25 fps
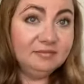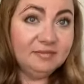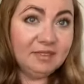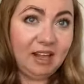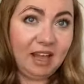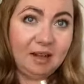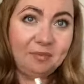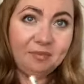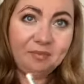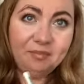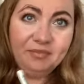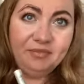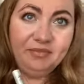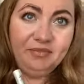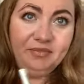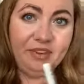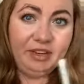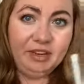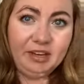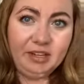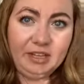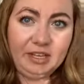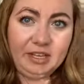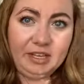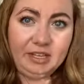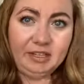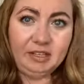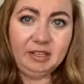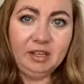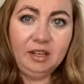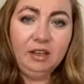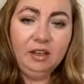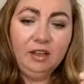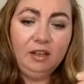Yeah, very light.